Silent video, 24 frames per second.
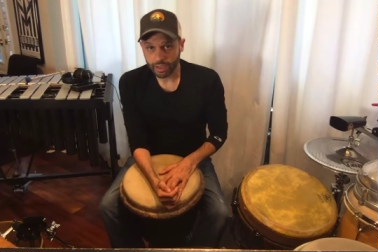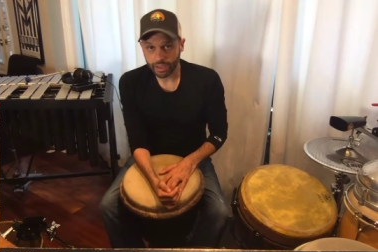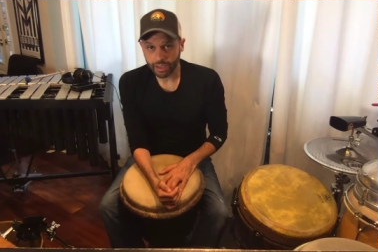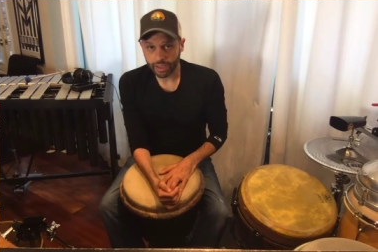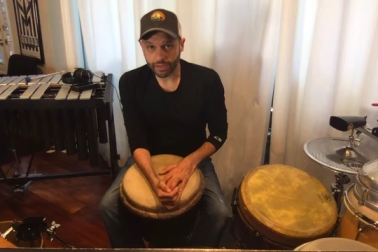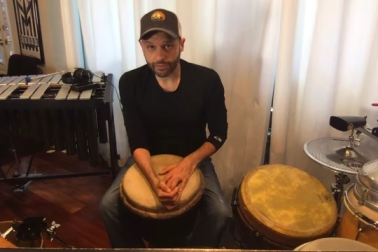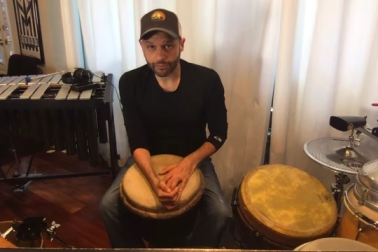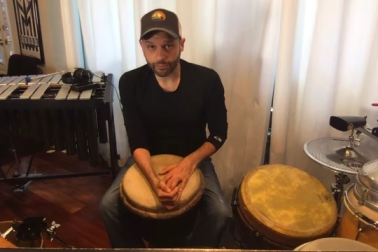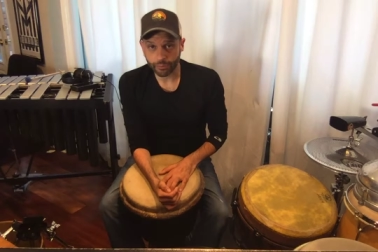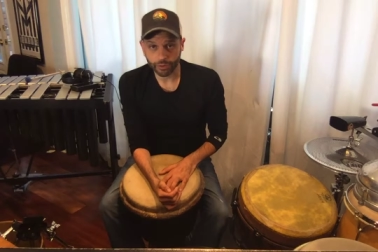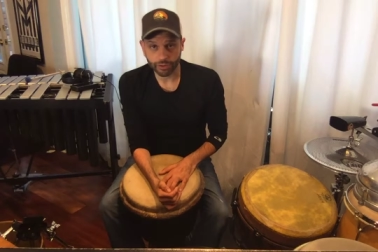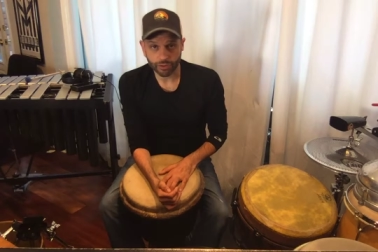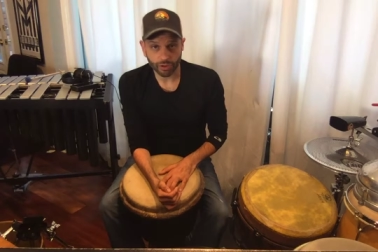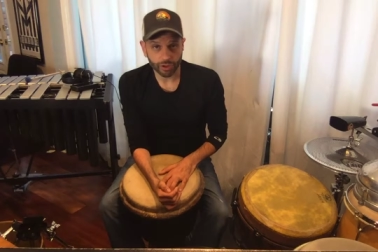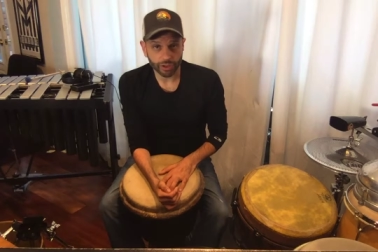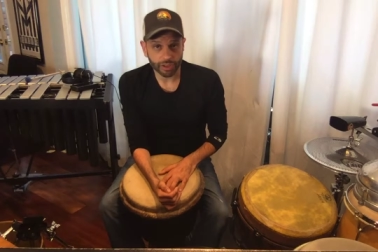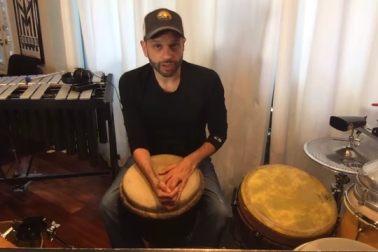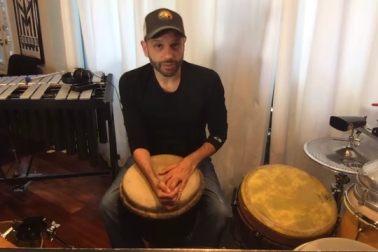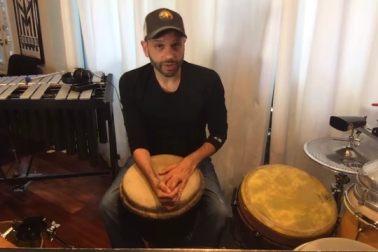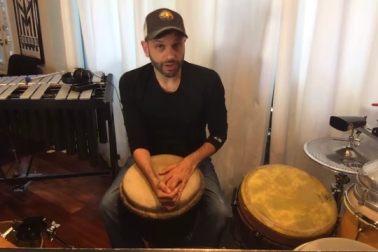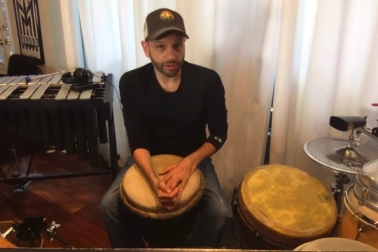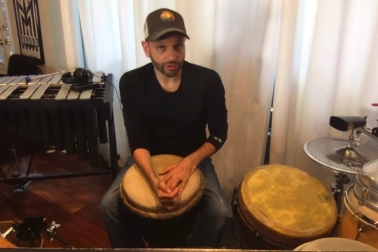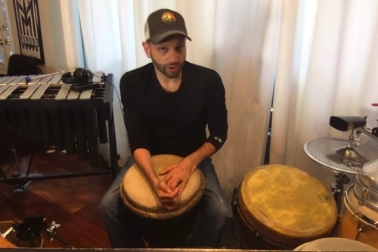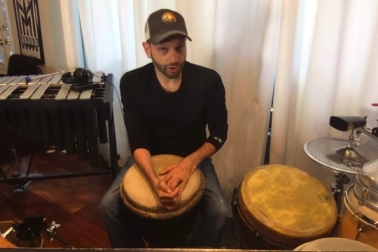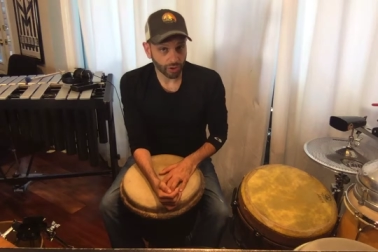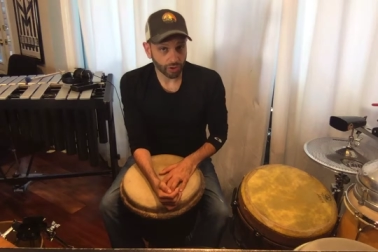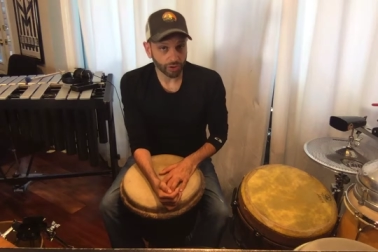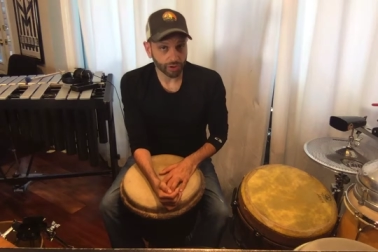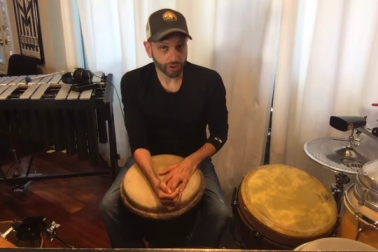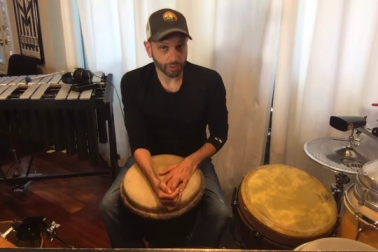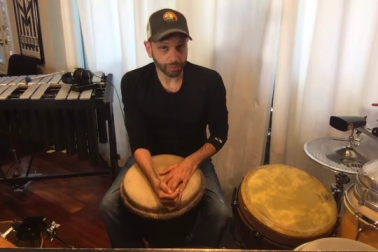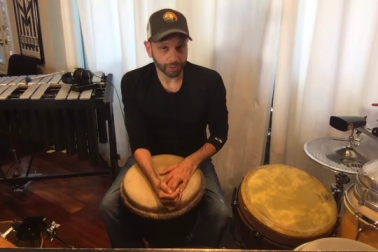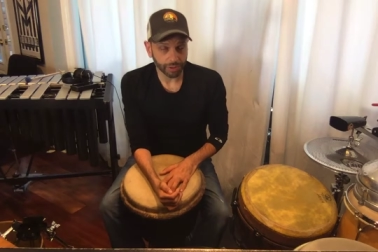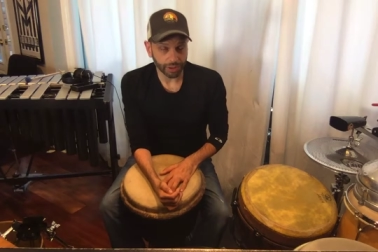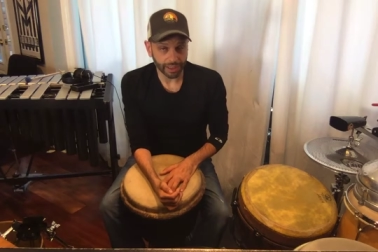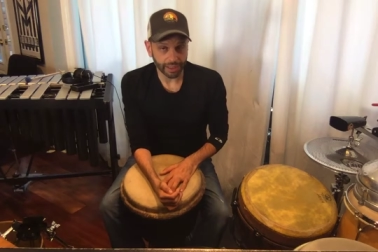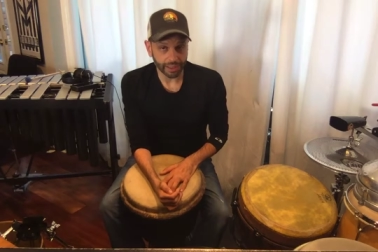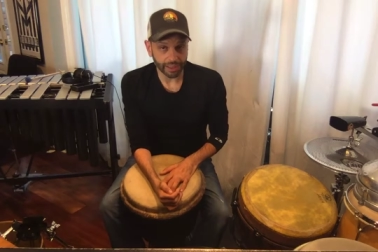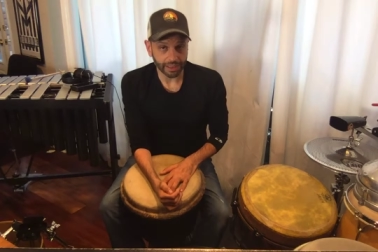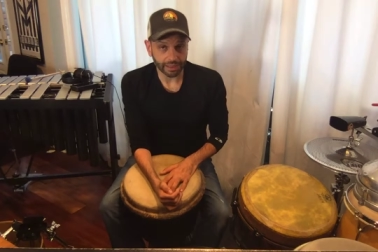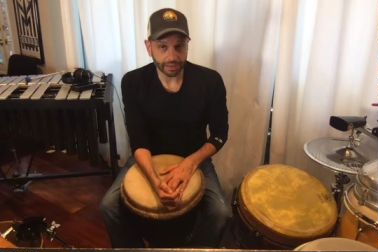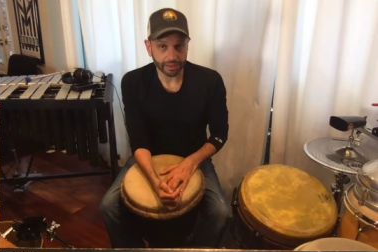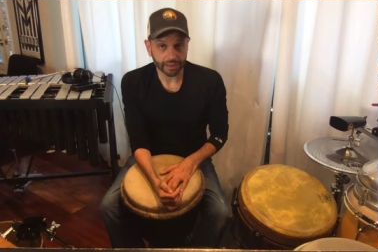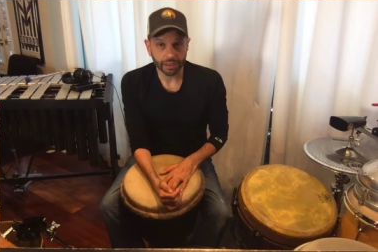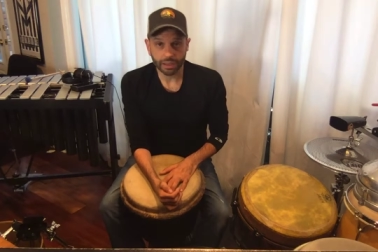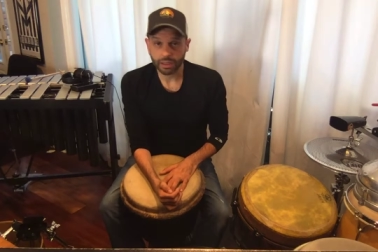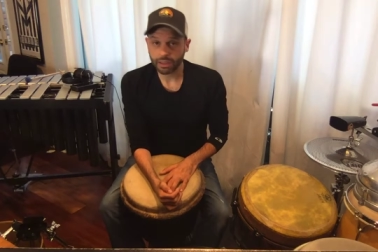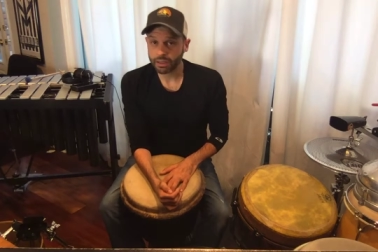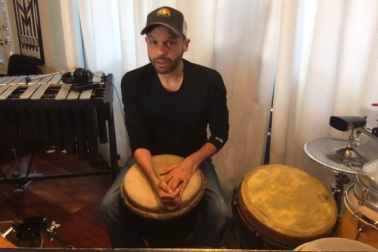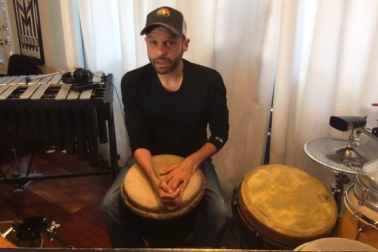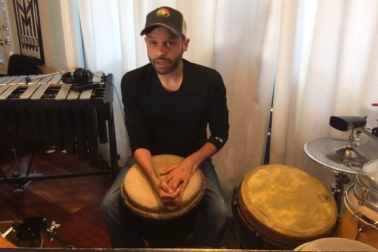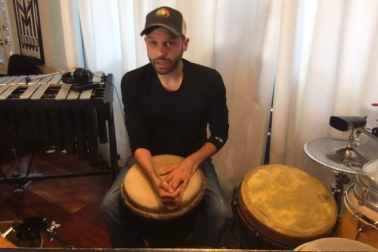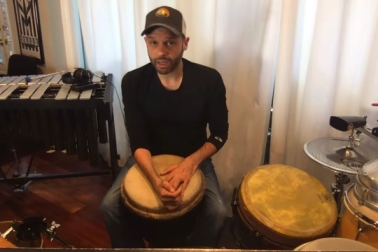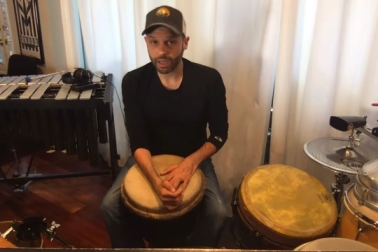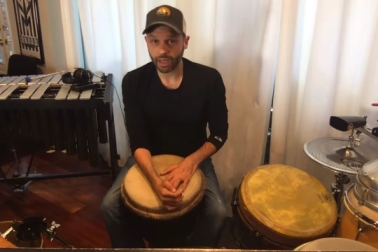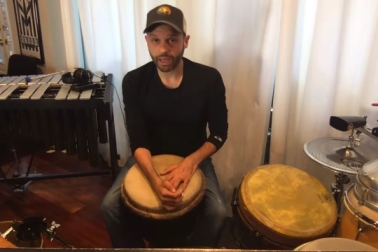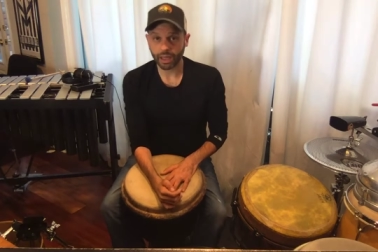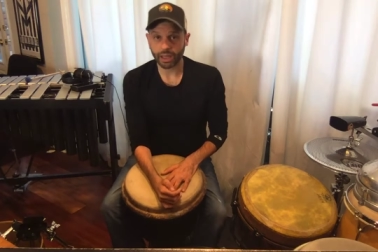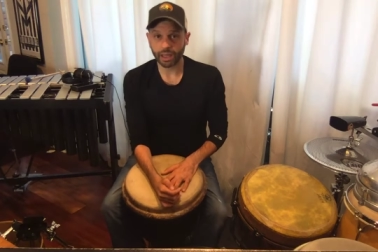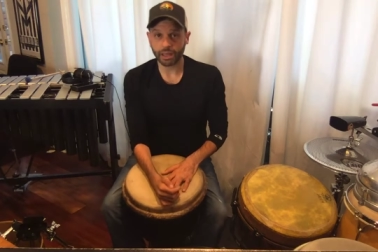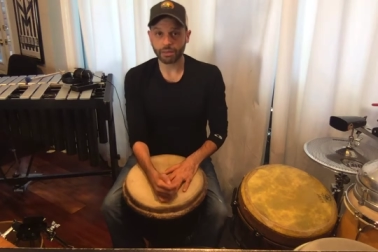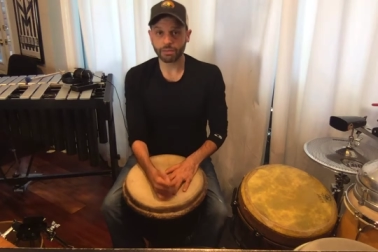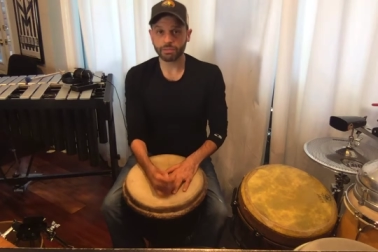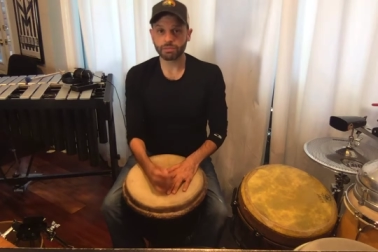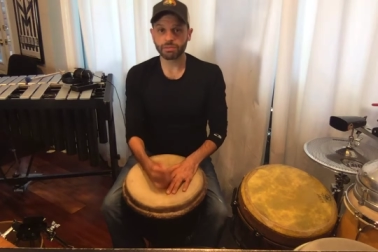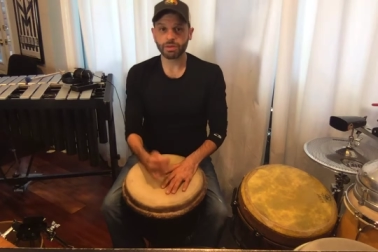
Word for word: If we're talking about conga playing, uh,